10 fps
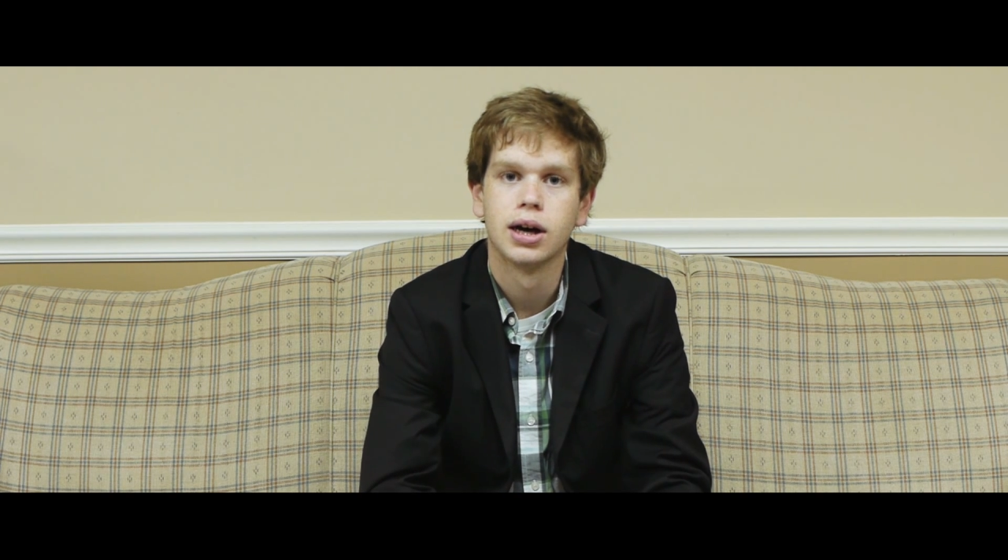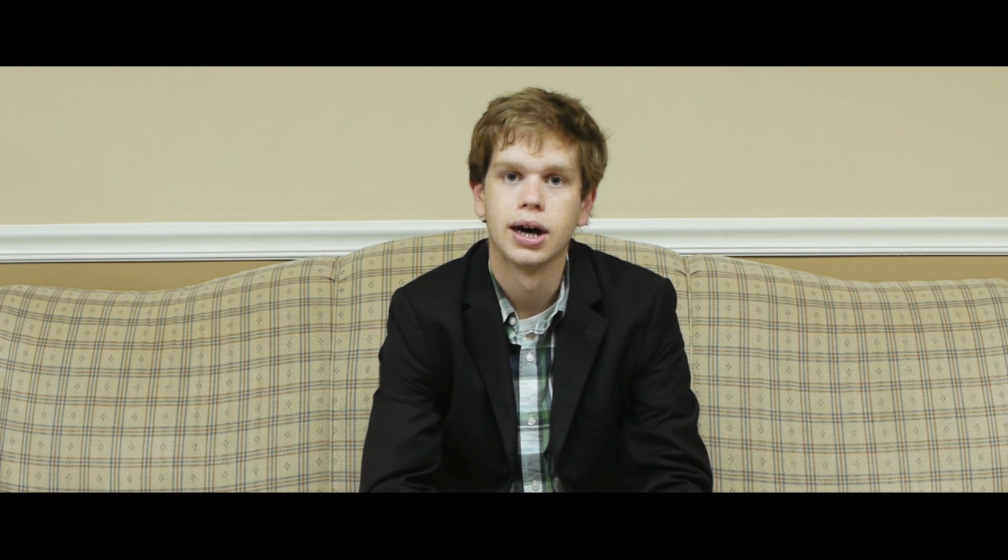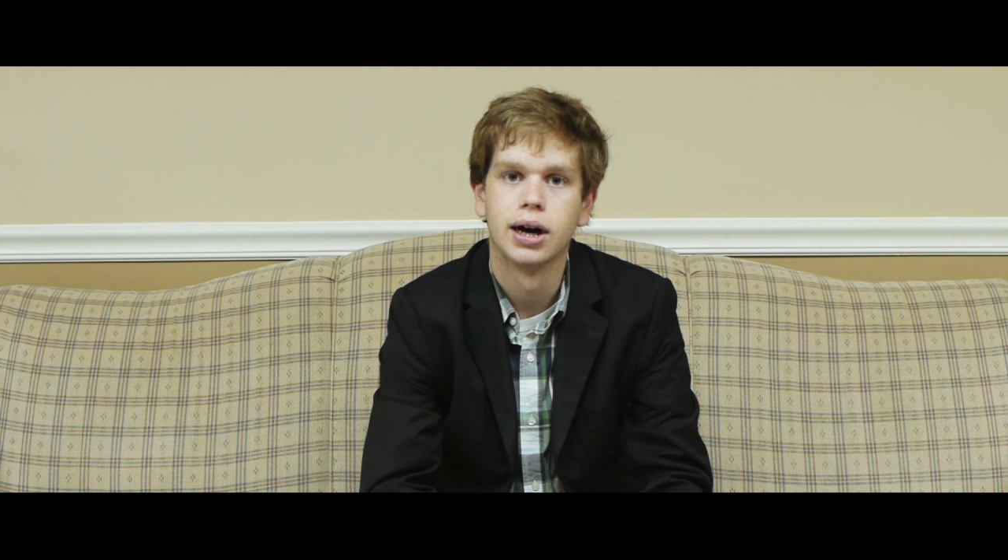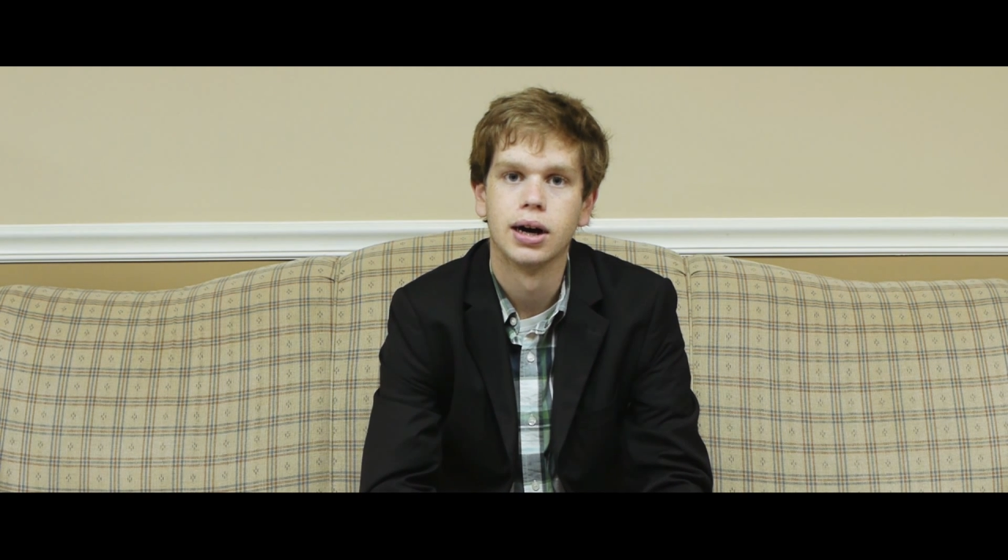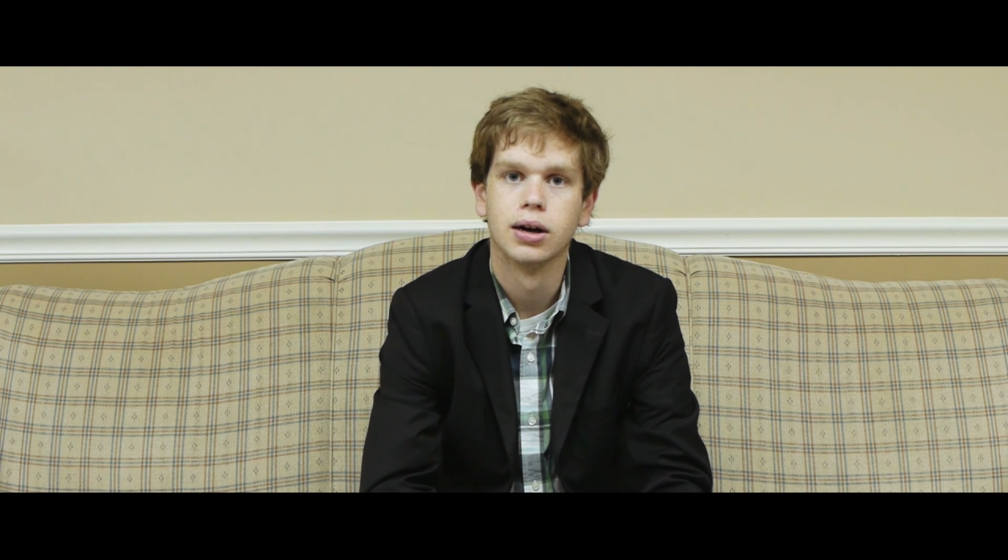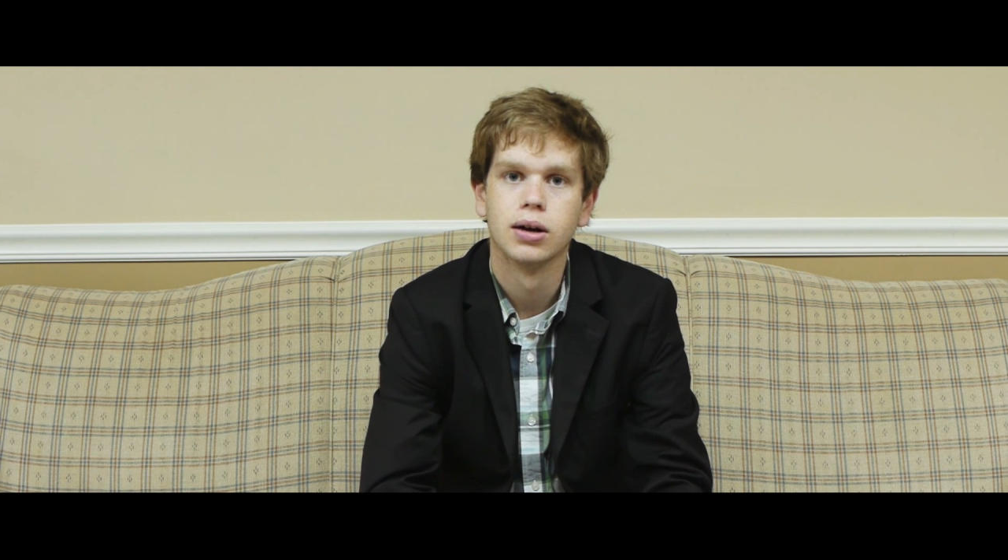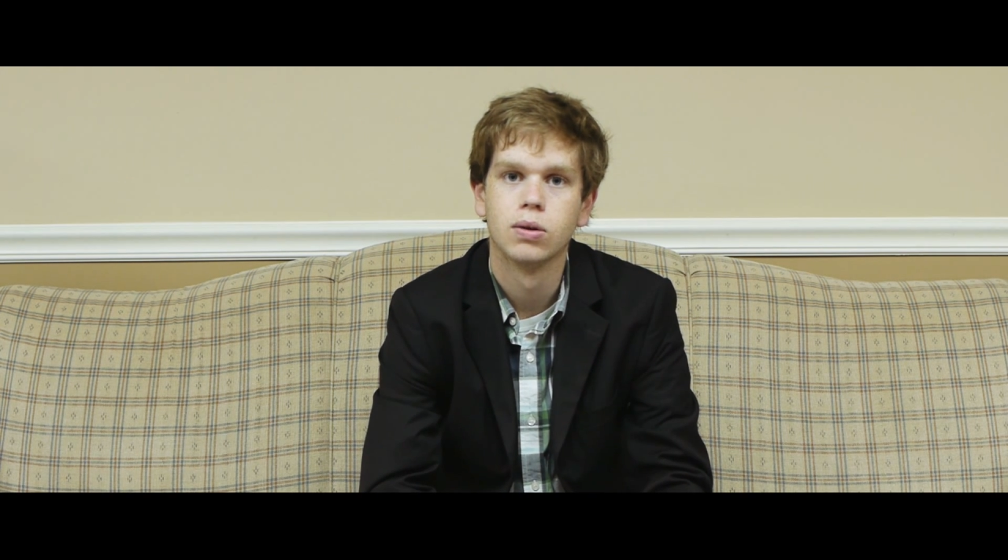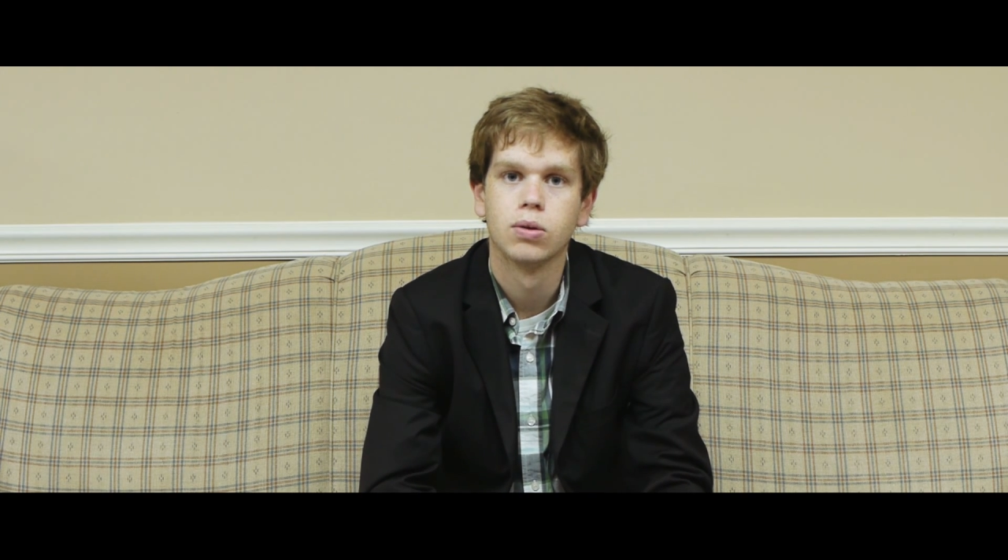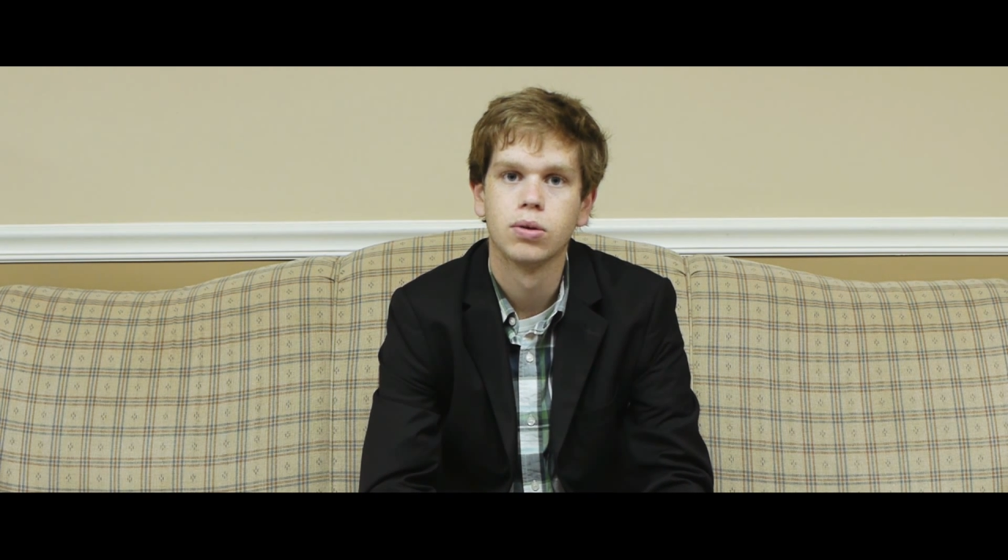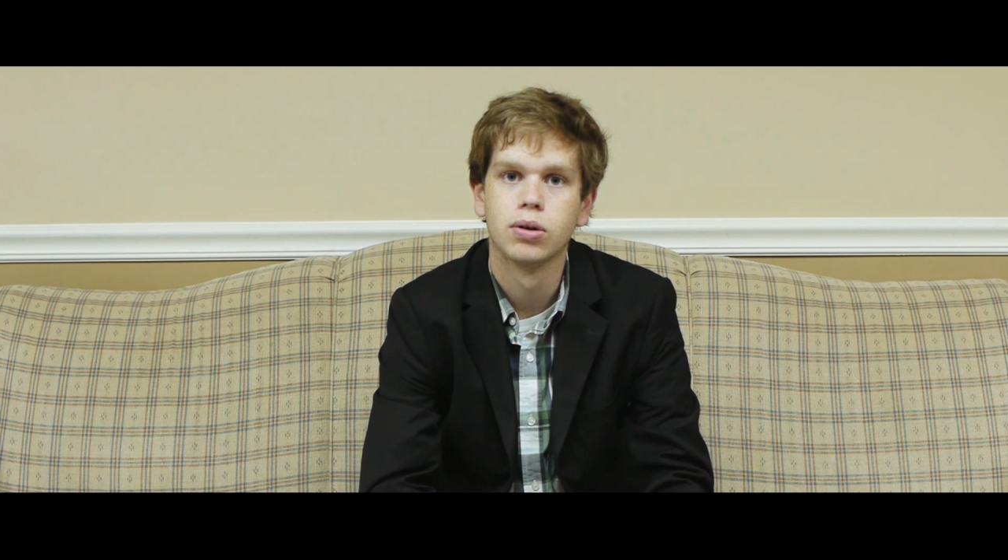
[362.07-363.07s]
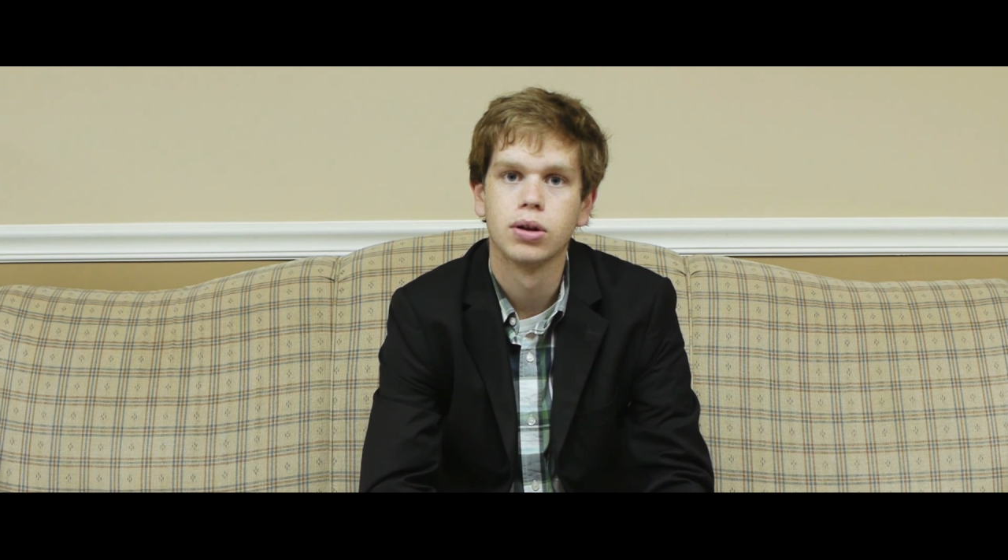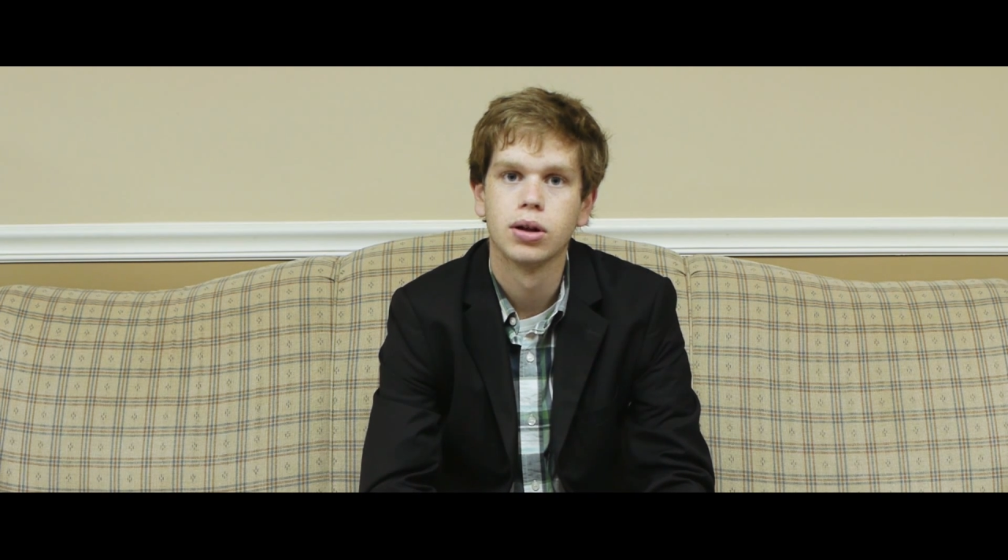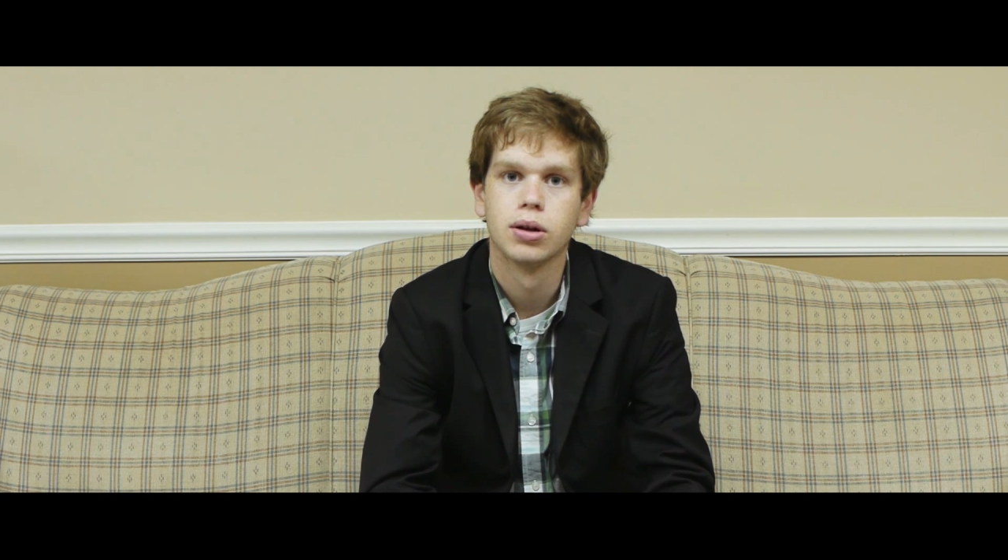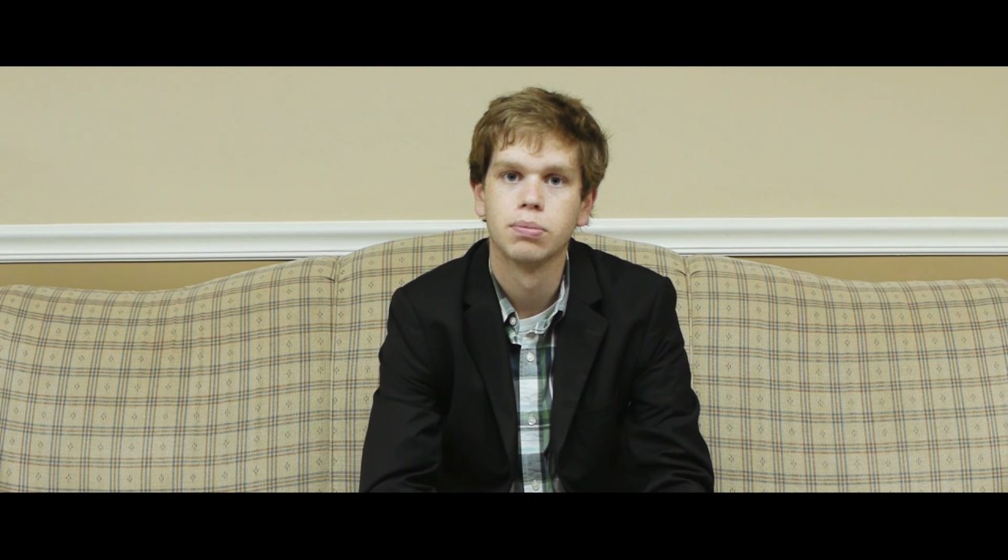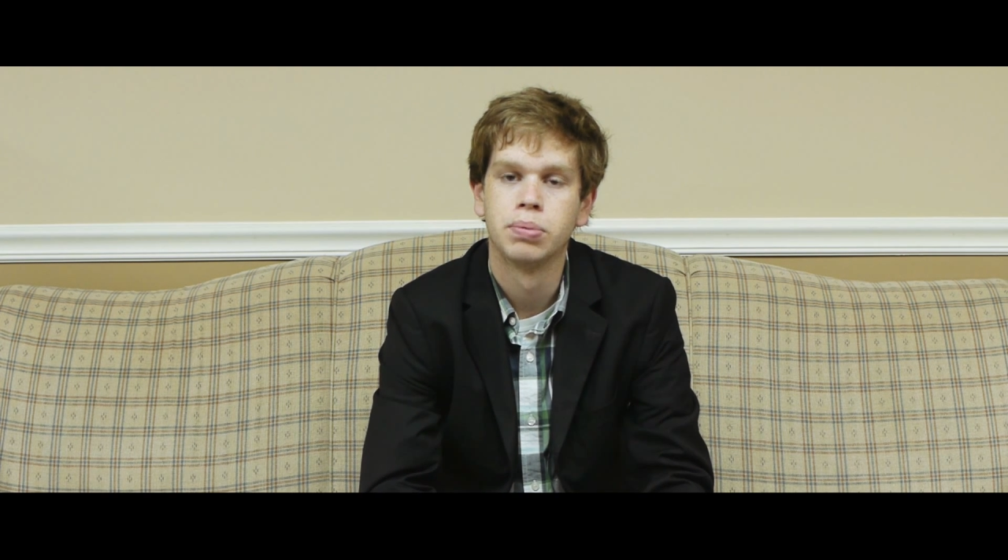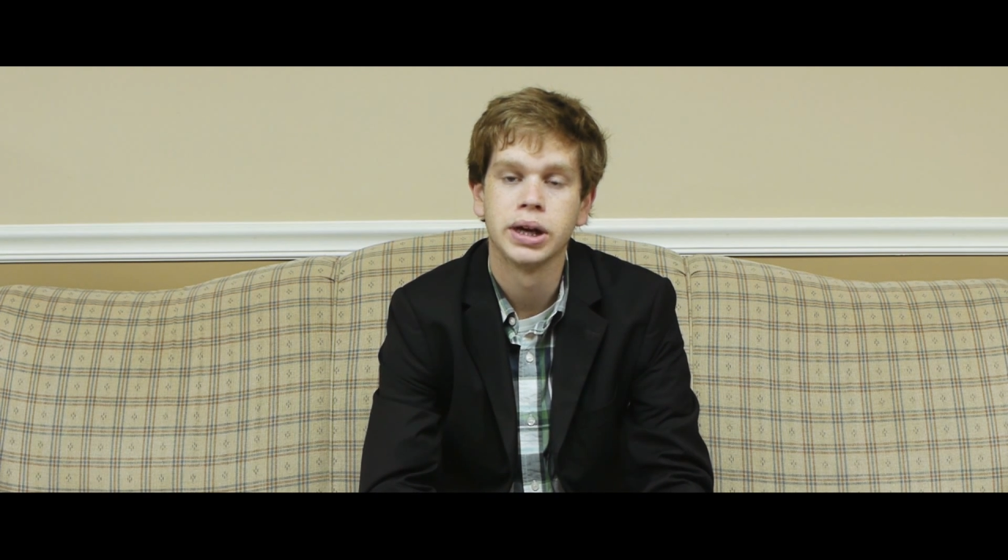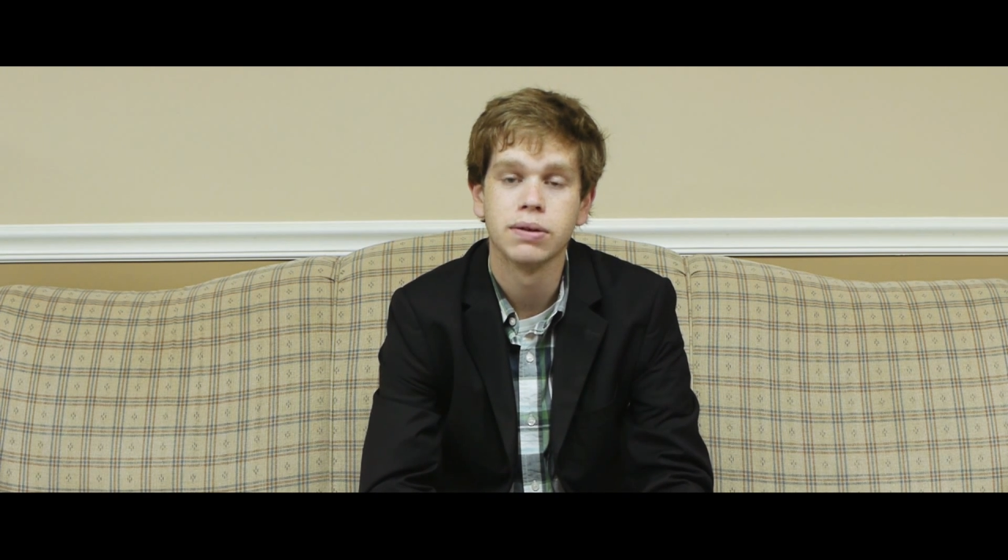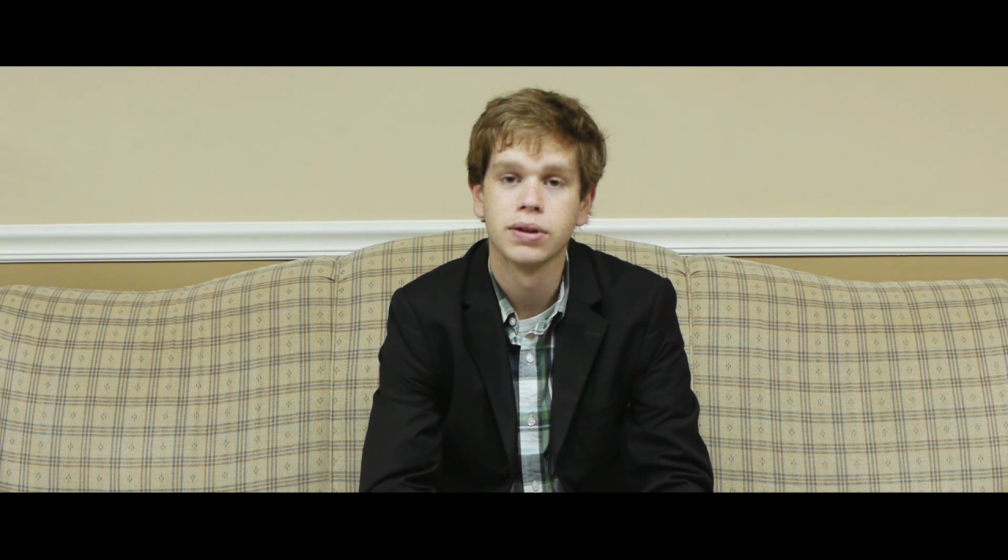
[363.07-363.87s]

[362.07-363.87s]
But